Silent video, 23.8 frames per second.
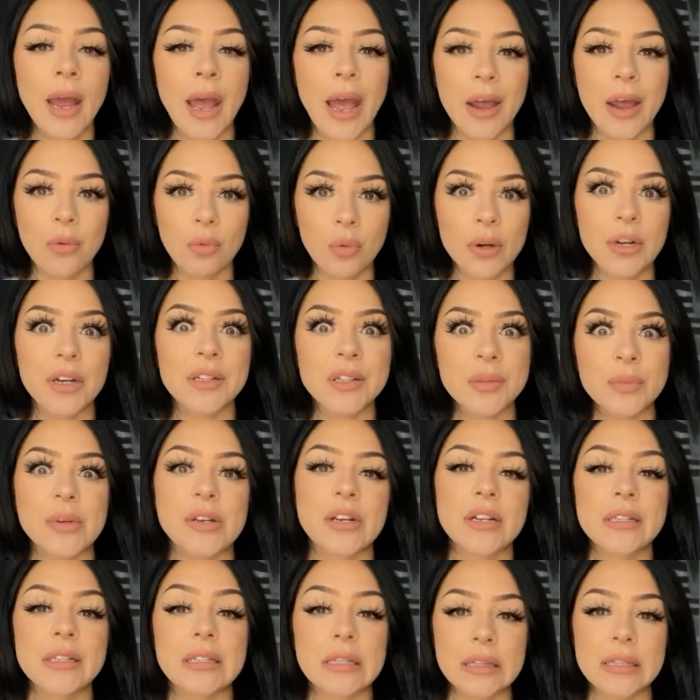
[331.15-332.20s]
and we're
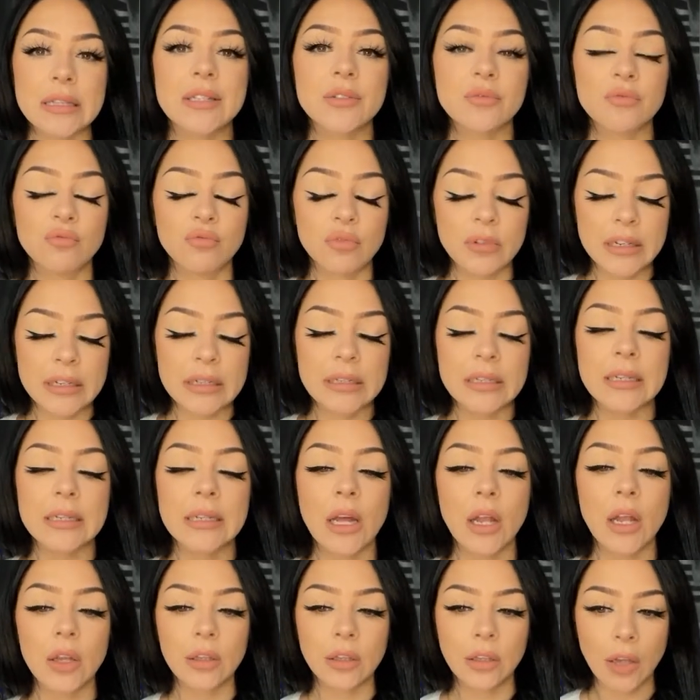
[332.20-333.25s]
experiencing this really
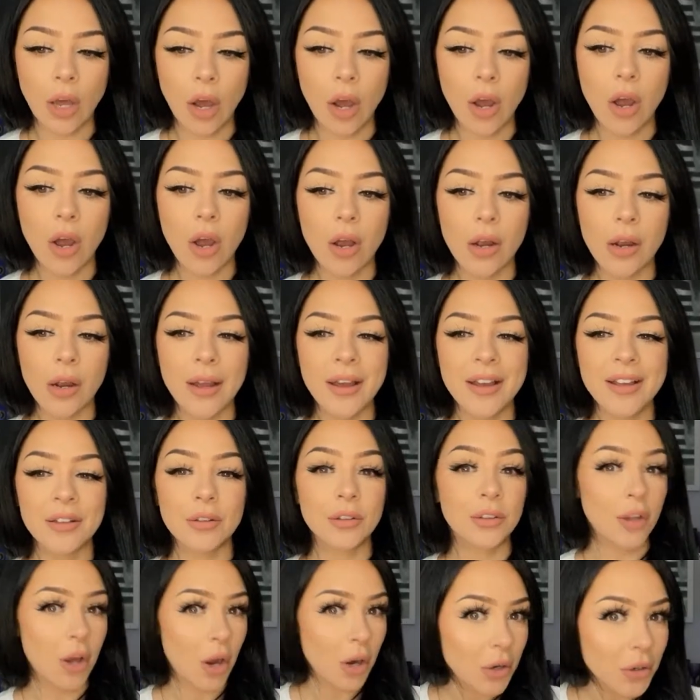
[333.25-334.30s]
long,
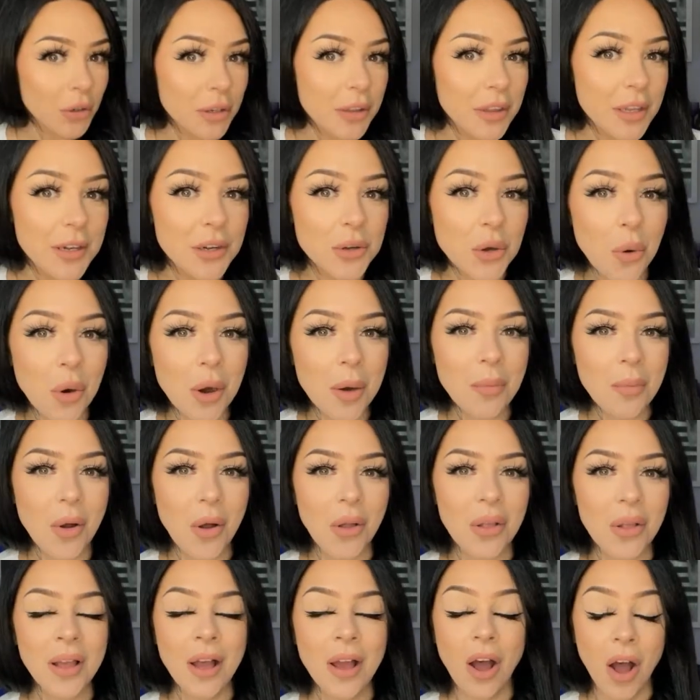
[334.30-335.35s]
longer than
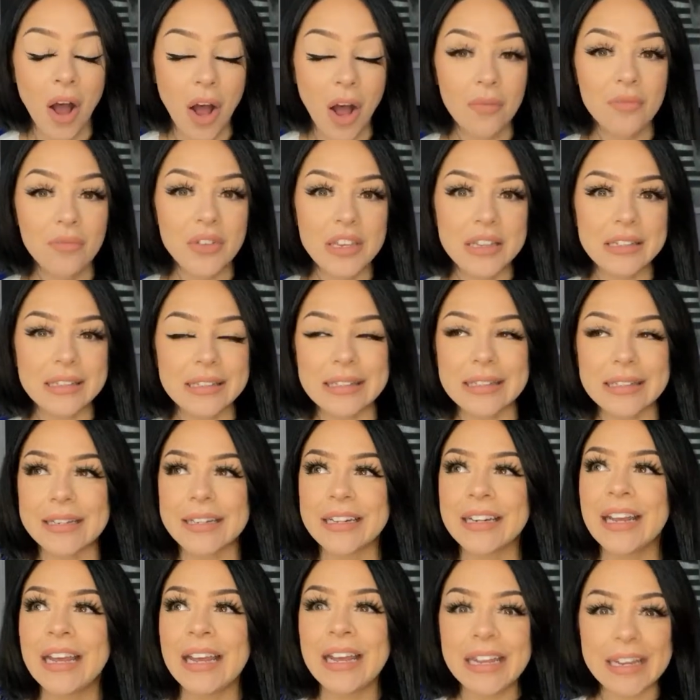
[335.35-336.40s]
normal,
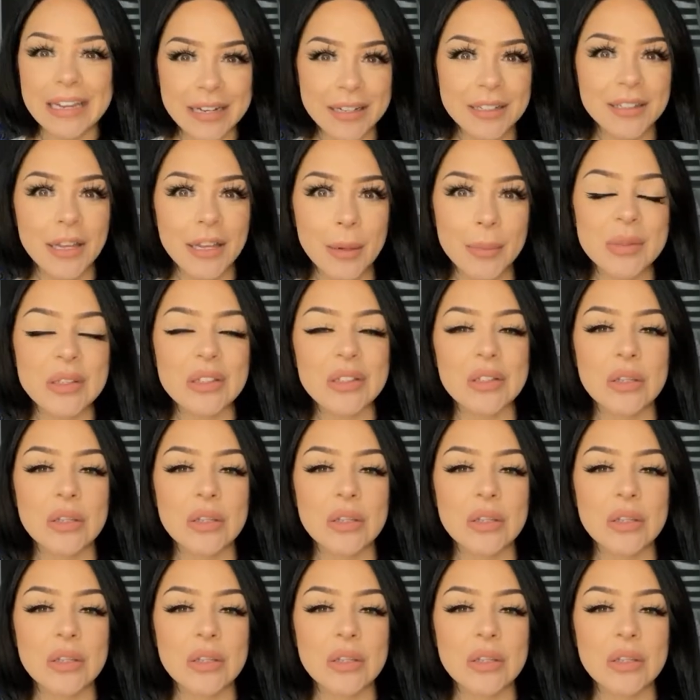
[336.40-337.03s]
obviously, eclipse.